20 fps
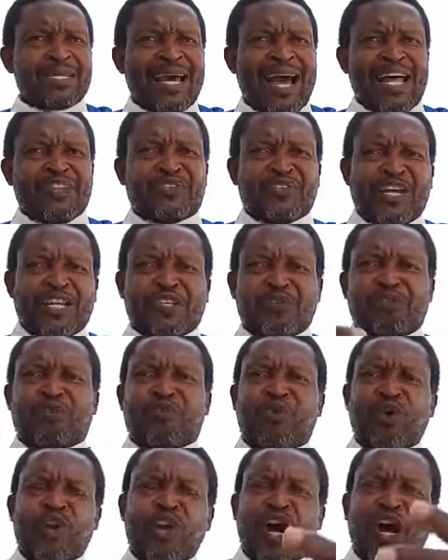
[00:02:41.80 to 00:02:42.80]
and to get a
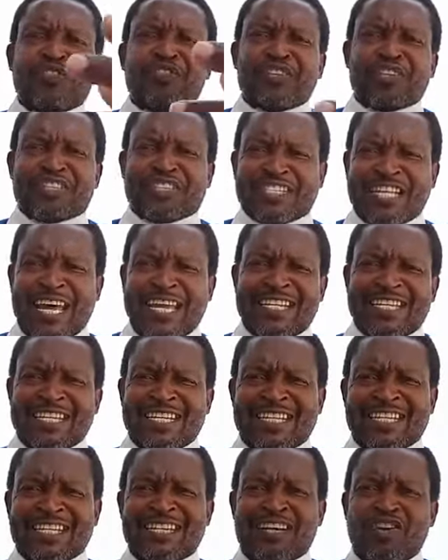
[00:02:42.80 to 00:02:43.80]
full
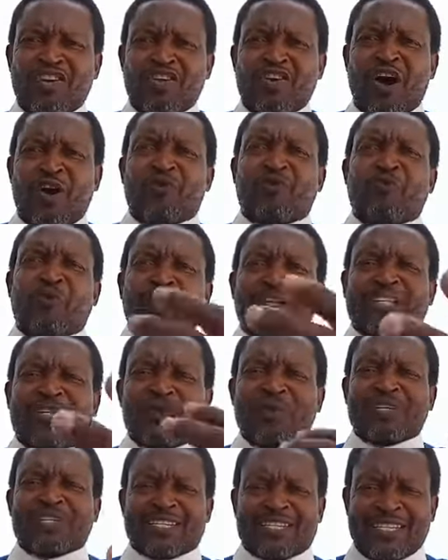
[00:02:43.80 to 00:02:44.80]
understanding of what he
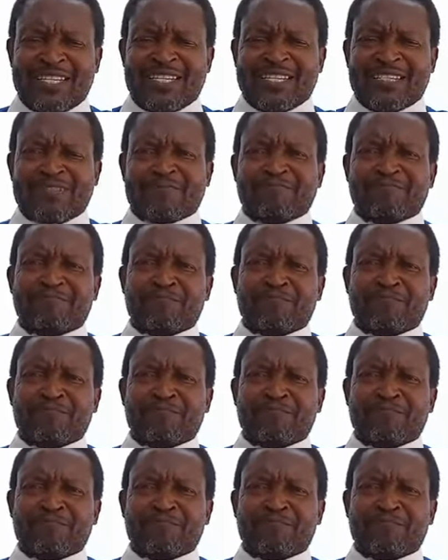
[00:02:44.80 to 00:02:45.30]
was saying.